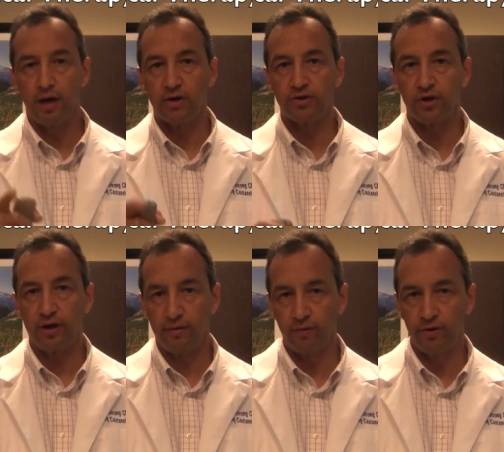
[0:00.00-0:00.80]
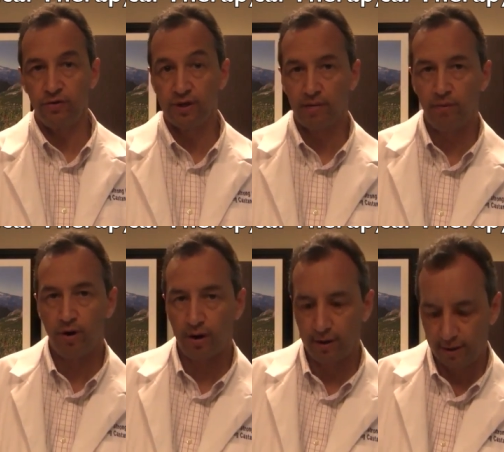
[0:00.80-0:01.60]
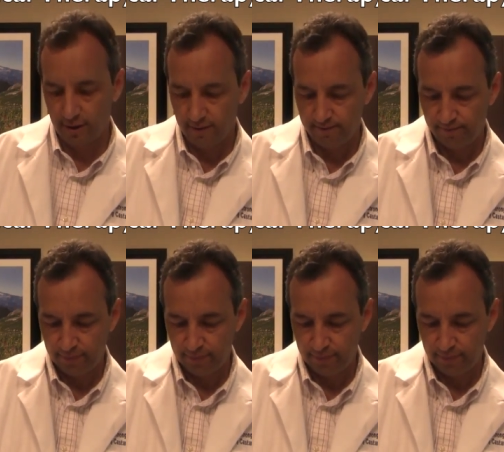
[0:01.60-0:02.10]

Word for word: I'll show you using a model here.